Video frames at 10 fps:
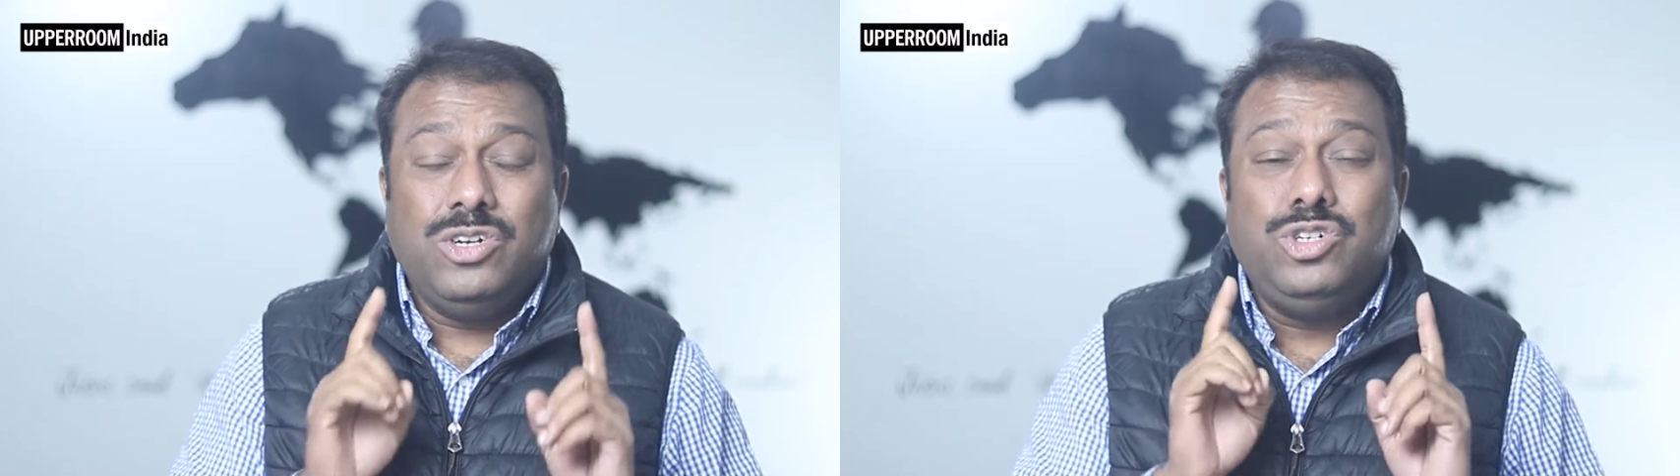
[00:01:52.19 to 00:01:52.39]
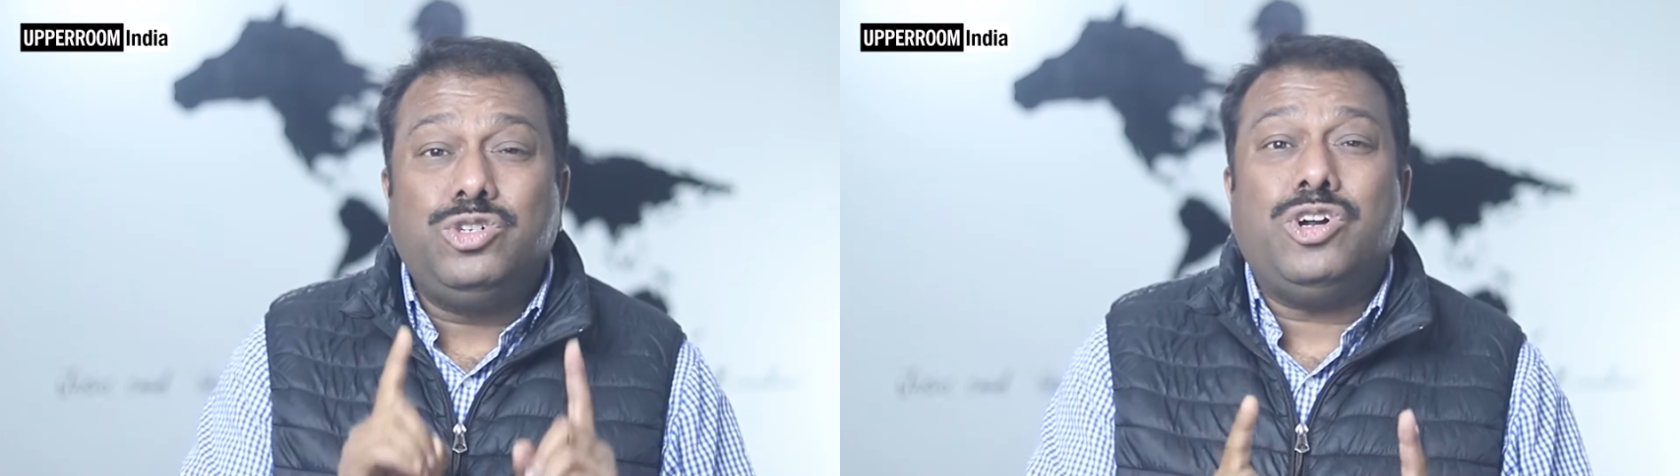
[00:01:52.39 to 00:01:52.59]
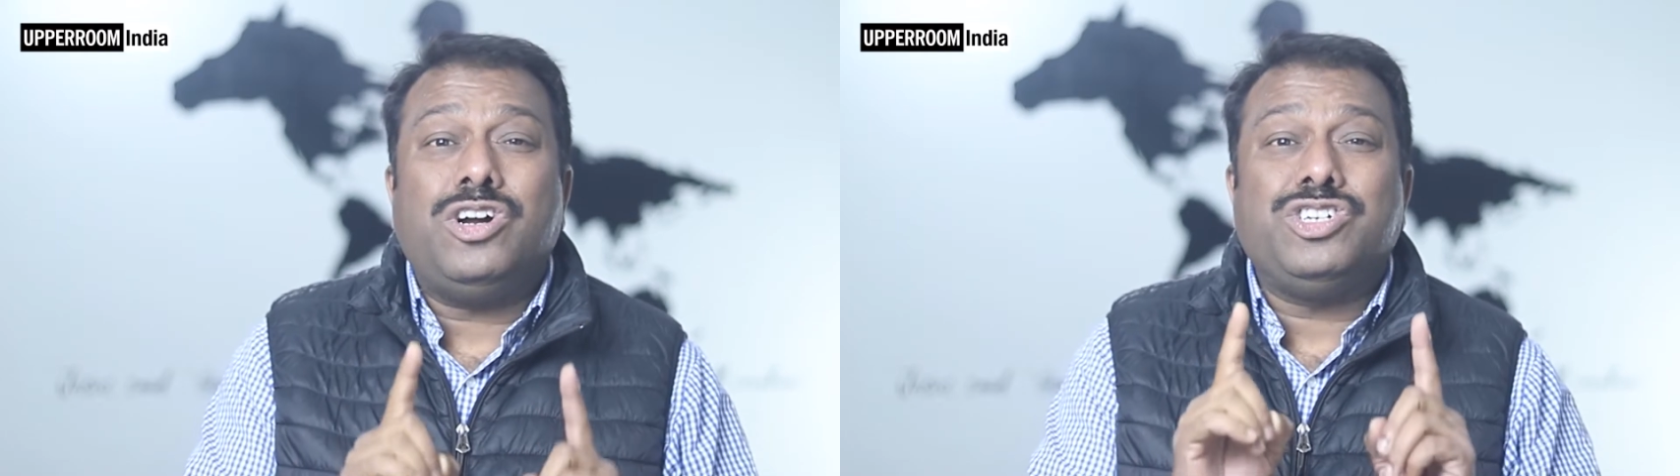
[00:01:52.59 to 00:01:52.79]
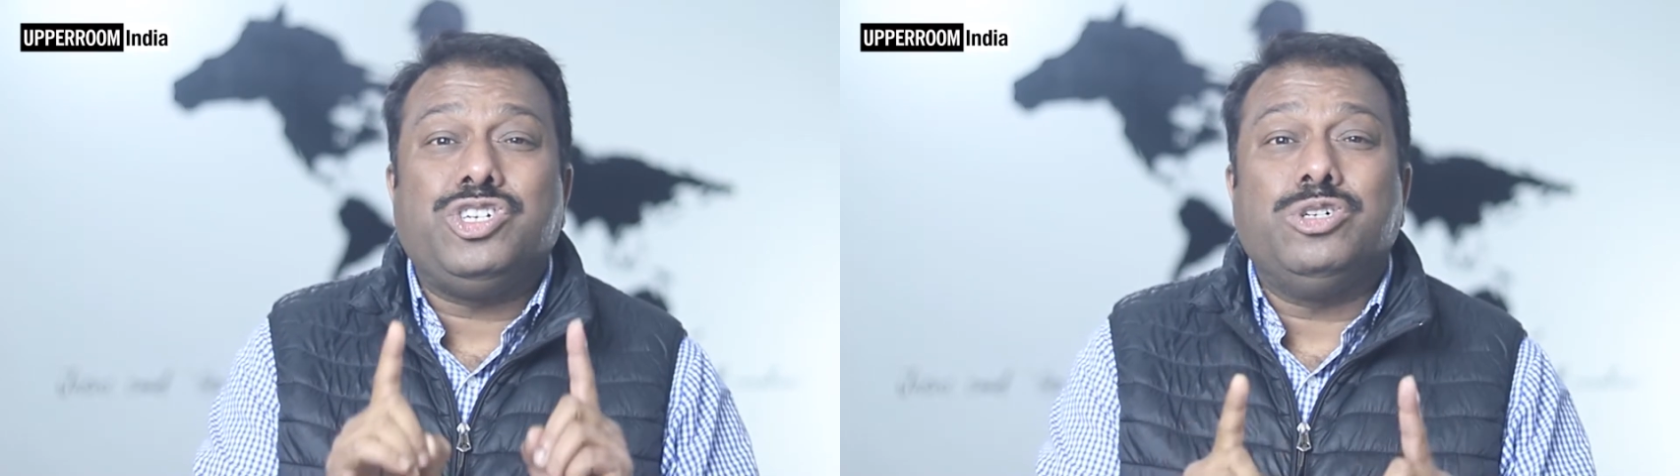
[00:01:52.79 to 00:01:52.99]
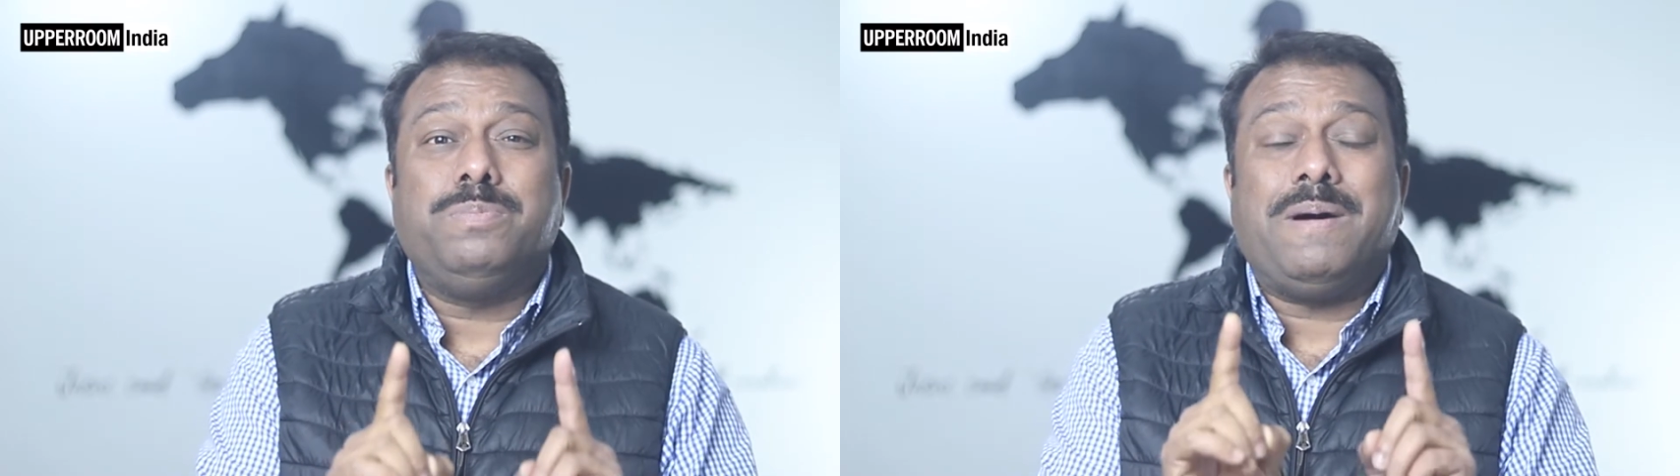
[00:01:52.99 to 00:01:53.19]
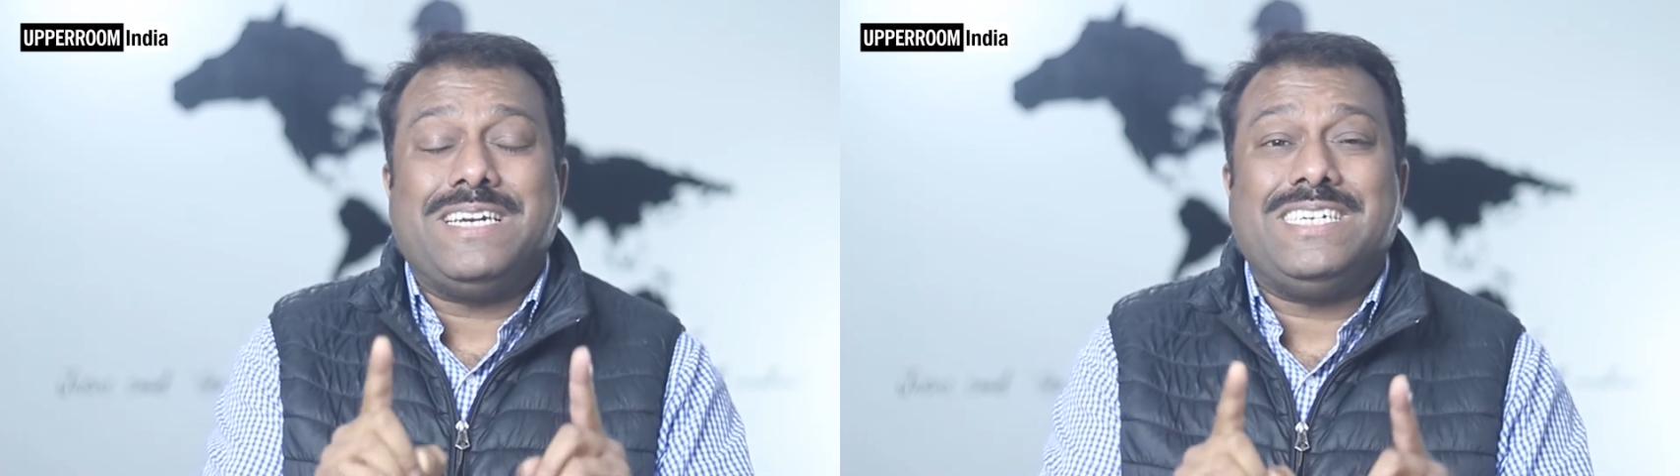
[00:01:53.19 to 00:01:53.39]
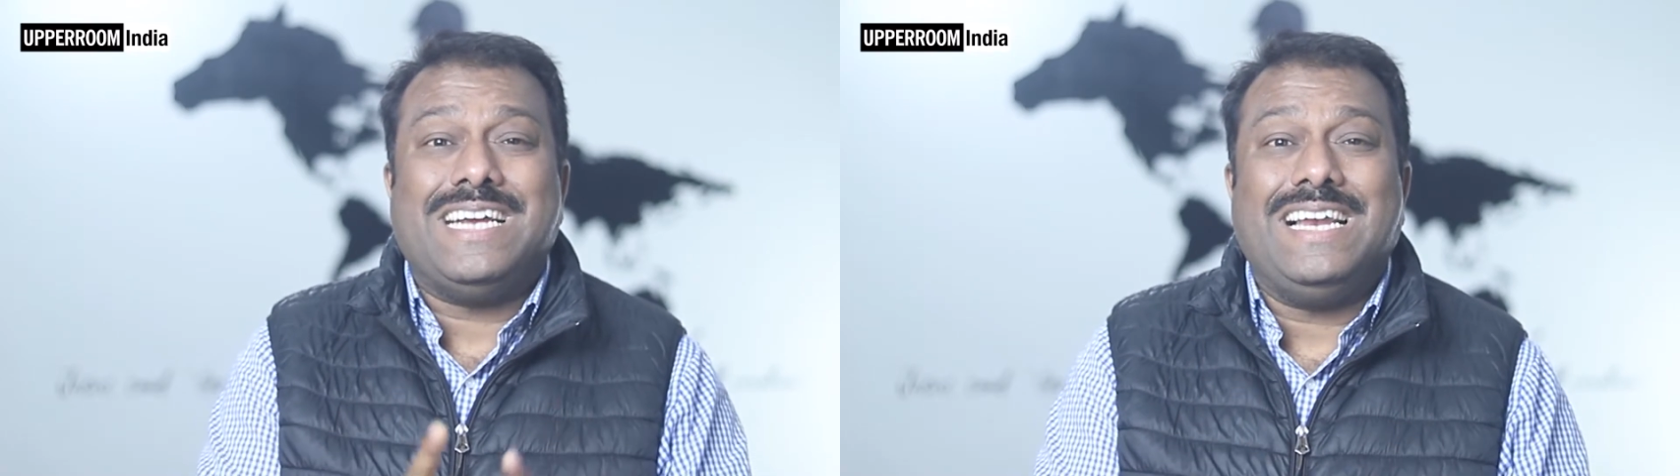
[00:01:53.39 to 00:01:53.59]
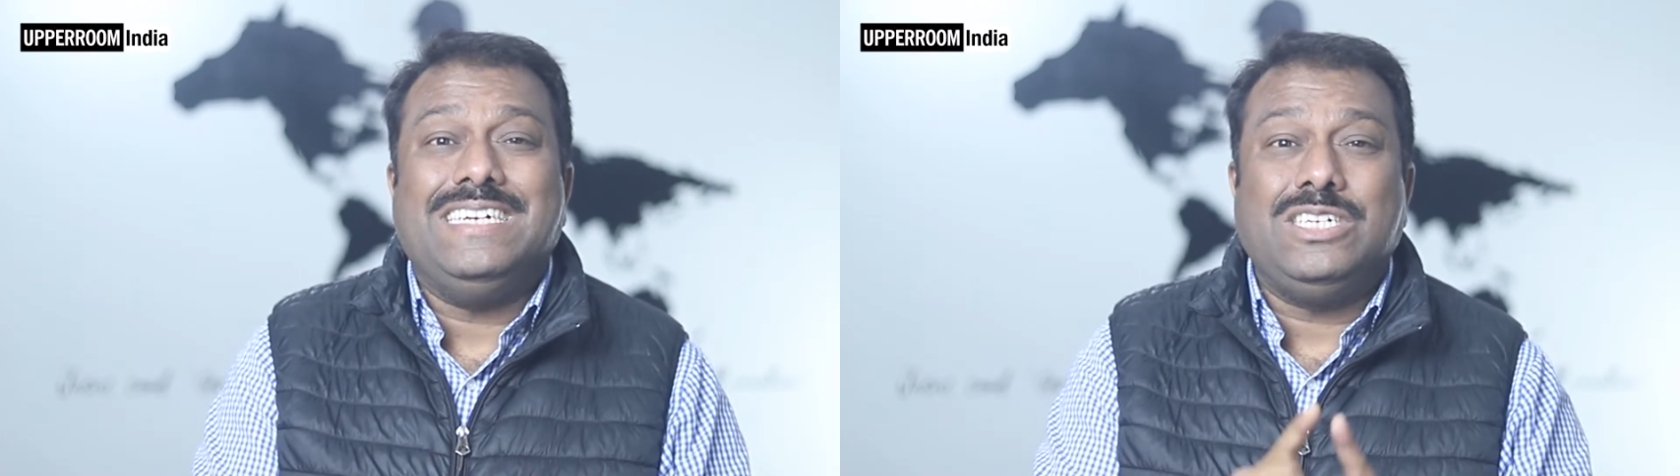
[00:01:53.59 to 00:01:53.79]
do not show
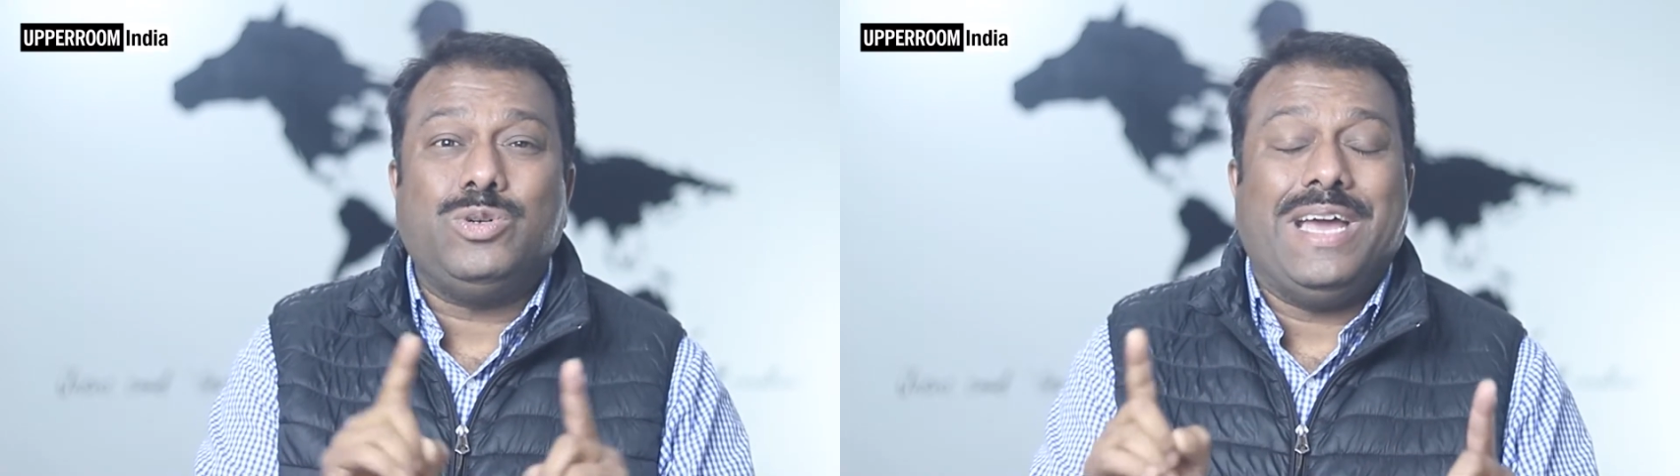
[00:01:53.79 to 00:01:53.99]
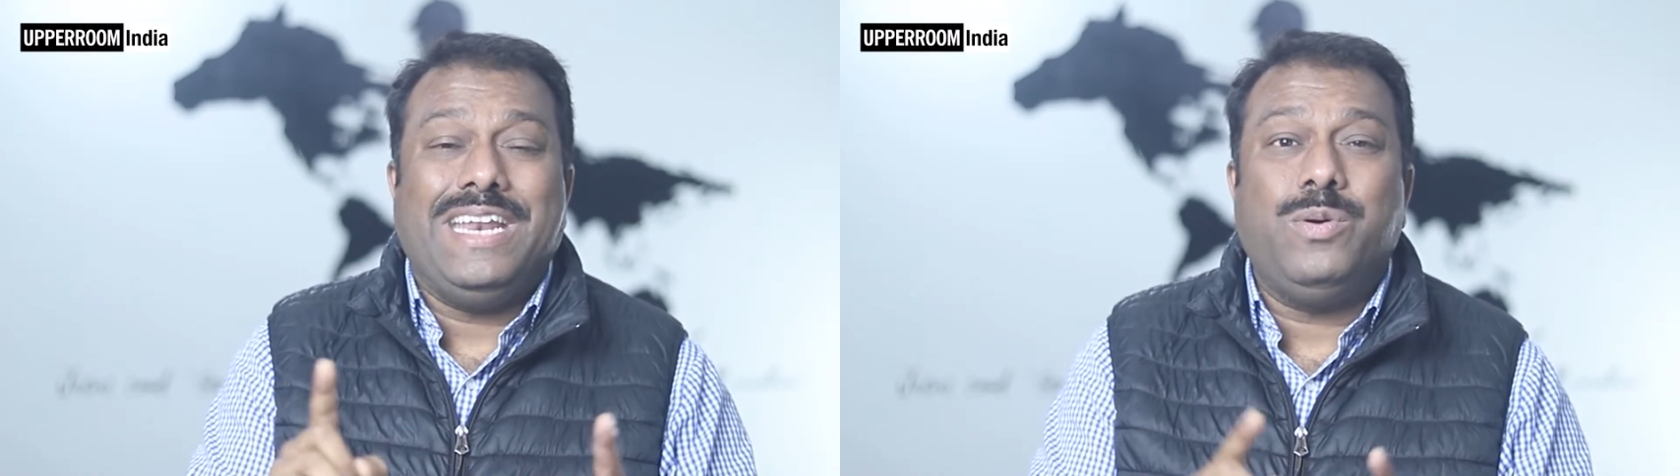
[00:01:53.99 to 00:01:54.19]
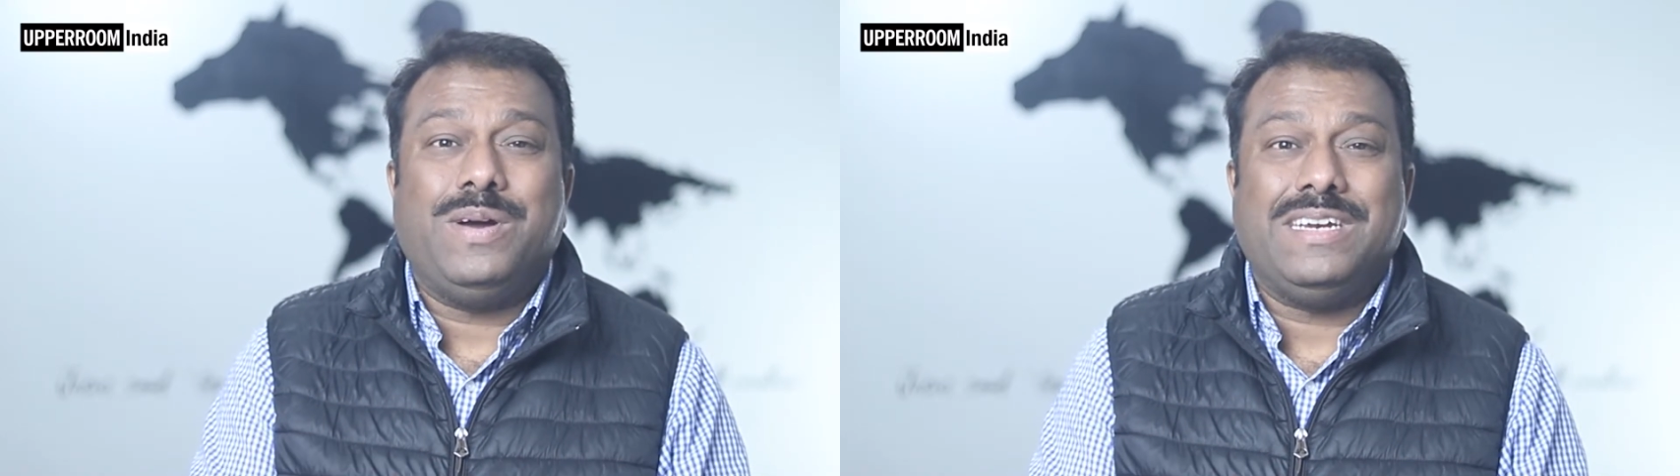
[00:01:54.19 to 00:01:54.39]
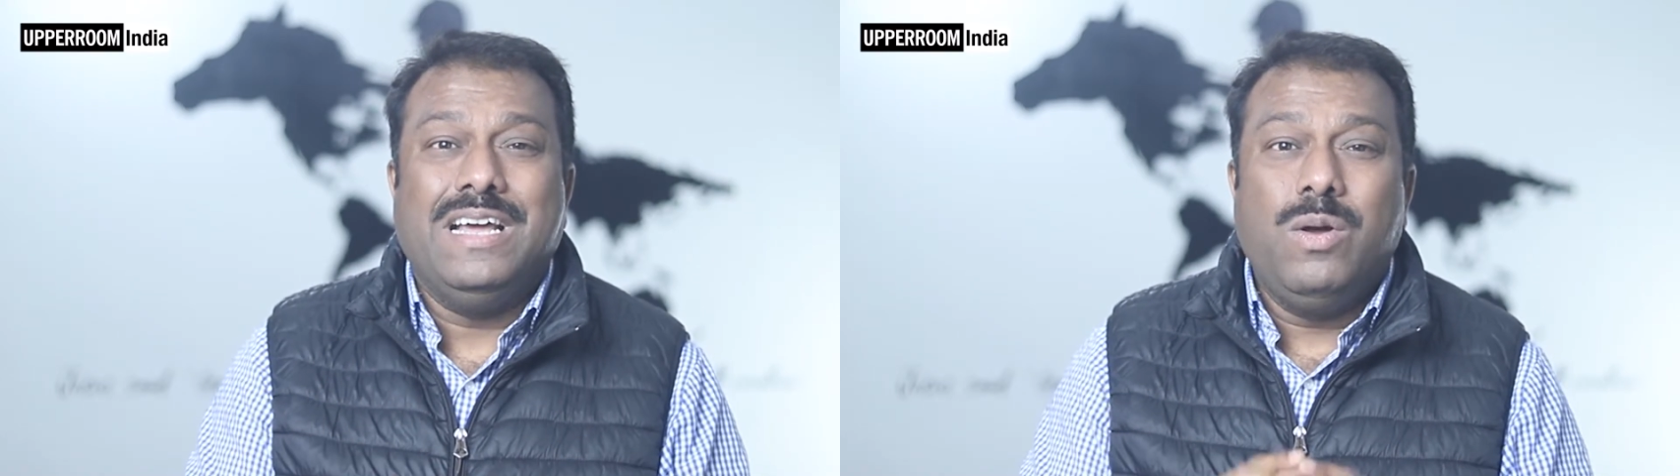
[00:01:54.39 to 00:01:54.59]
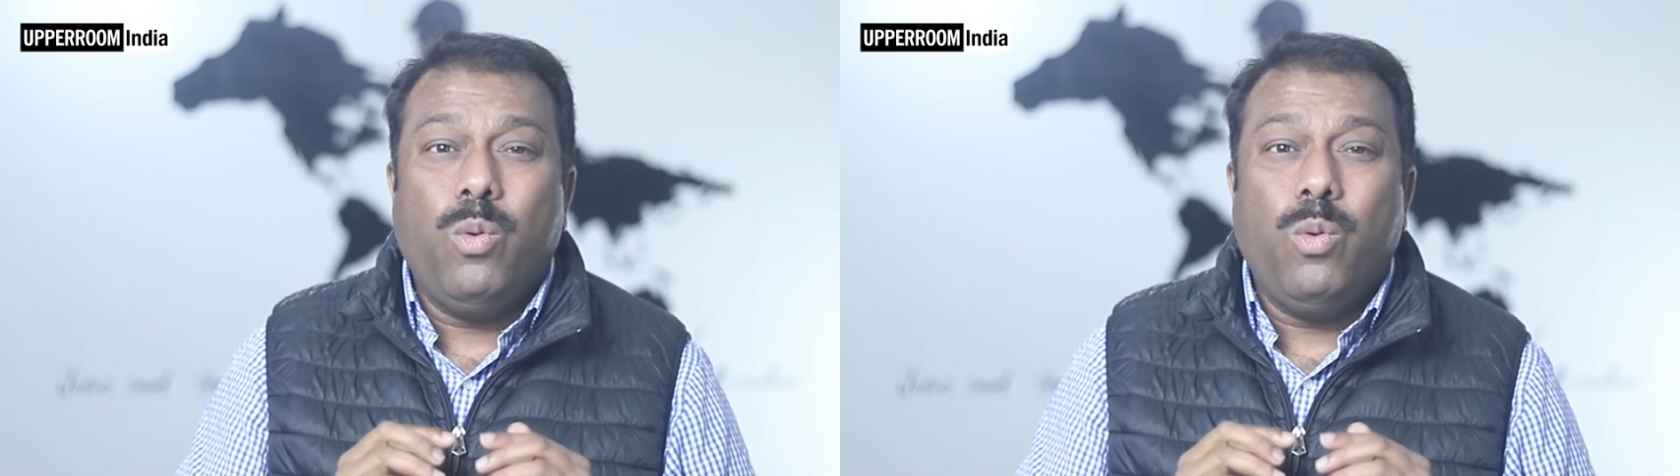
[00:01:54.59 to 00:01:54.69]
partiality to anyone.